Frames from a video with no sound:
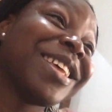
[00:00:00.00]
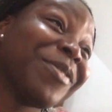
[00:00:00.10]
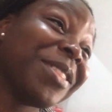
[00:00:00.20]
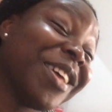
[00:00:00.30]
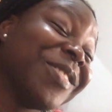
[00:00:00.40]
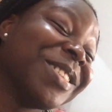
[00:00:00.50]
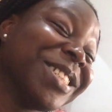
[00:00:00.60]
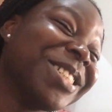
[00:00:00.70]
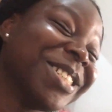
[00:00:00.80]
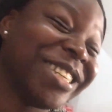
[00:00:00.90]

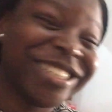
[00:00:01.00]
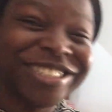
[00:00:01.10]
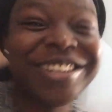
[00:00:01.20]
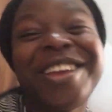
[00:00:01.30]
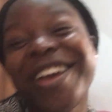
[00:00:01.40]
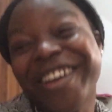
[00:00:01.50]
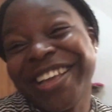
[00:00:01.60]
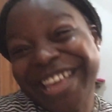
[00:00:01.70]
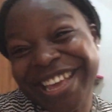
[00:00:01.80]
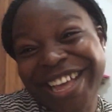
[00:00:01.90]
7,000 a chicken.
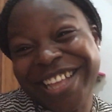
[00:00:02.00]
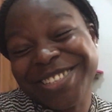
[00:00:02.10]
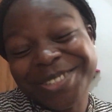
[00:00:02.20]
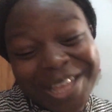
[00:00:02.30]
okay guys, so